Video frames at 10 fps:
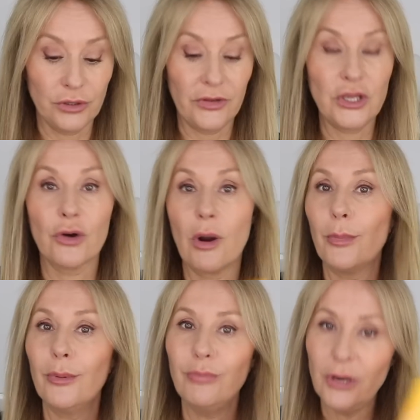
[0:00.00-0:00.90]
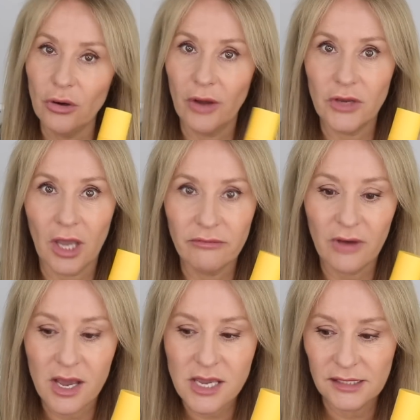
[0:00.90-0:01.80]
in Europe, but not if you go
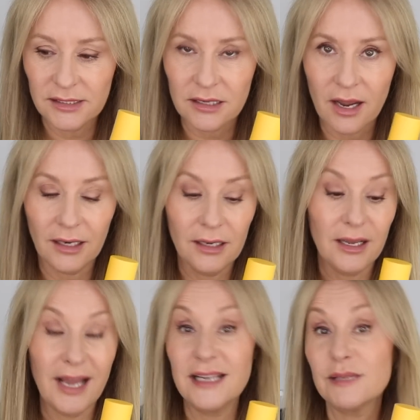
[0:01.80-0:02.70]
via YESSTYLE, and it's